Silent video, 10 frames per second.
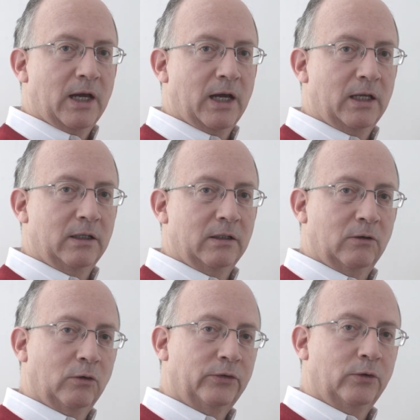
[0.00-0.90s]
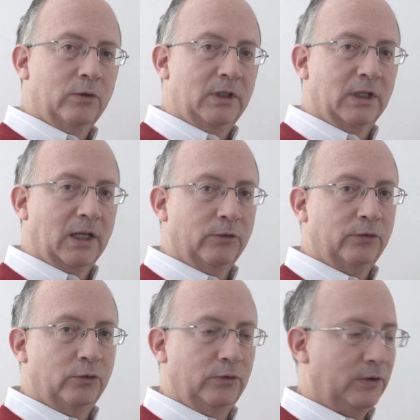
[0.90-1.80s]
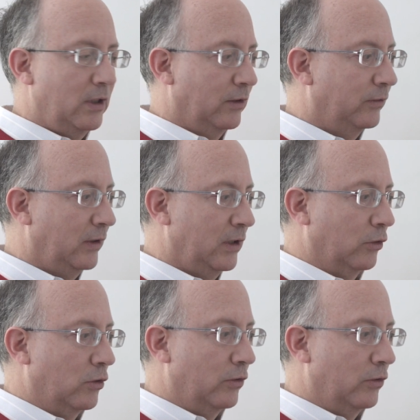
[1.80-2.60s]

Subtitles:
and also it allows to see us in